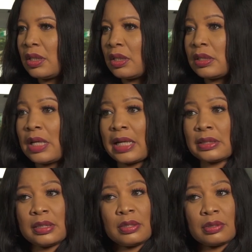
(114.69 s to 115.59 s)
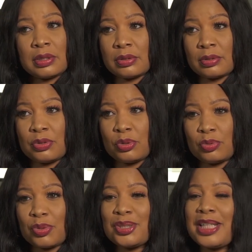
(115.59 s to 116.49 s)
That's how I actually thought I was going to,
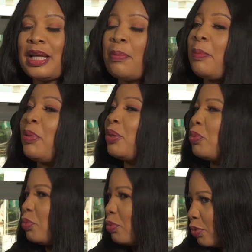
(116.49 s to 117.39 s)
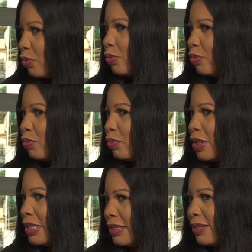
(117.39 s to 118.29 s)
because that's how my mother
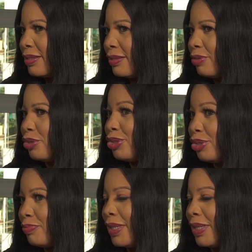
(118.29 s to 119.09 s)
is until